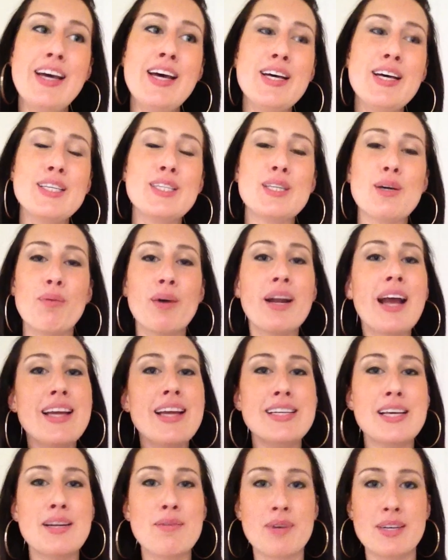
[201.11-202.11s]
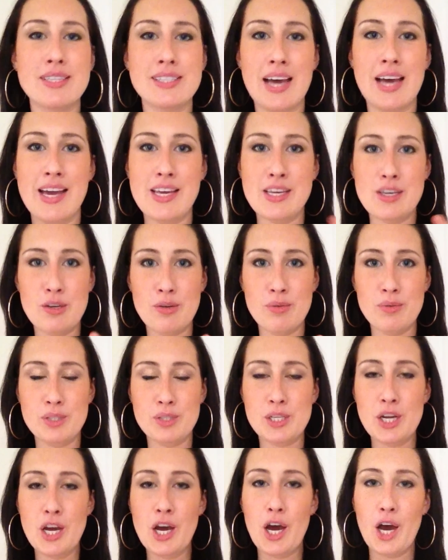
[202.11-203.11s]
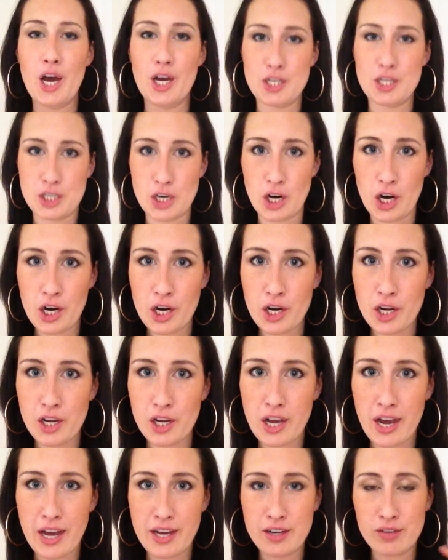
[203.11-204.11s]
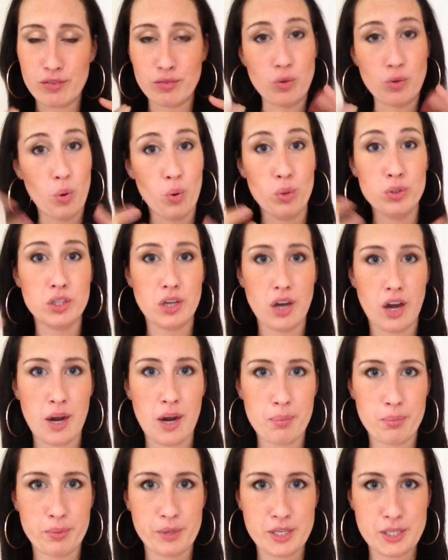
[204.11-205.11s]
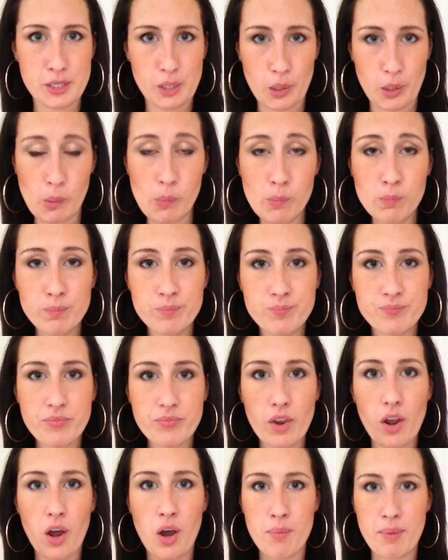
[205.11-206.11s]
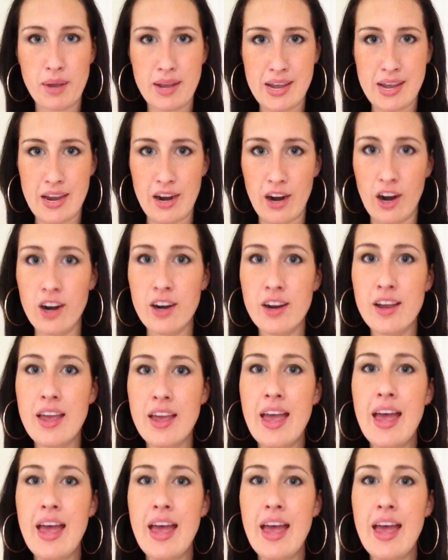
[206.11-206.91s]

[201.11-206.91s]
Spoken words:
So what I did was I used a dark kind of gold coppery tone on my hair,